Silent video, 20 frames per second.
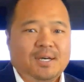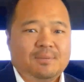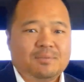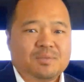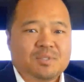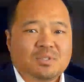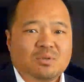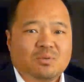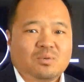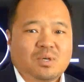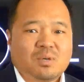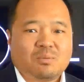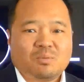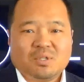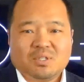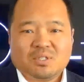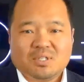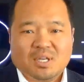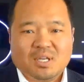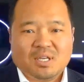So what I'm really
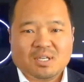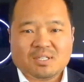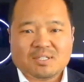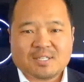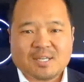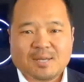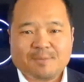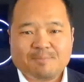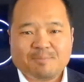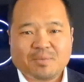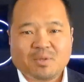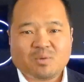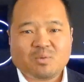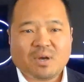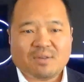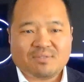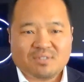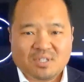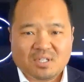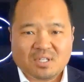saying is that
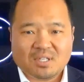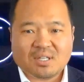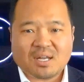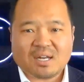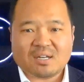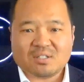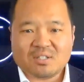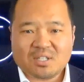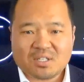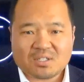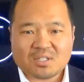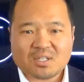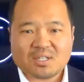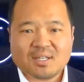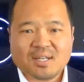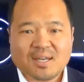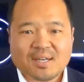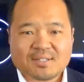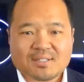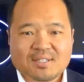I've seen a lot of
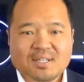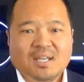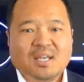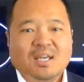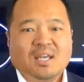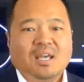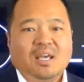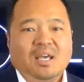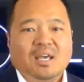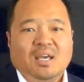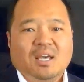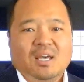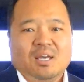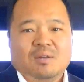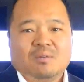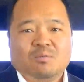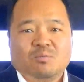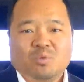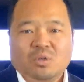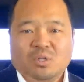disconnect,
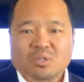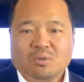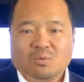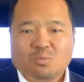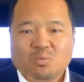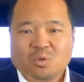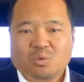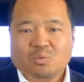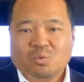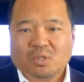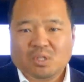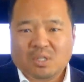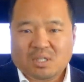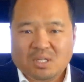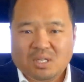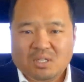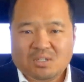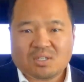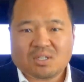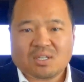and we really
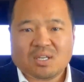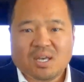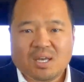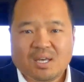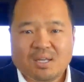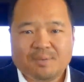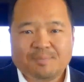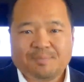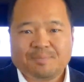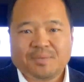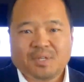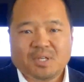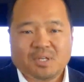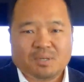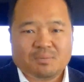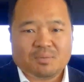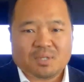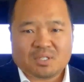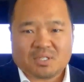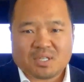need to get
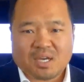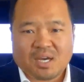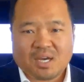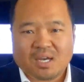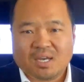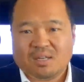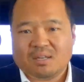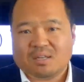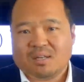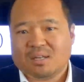design,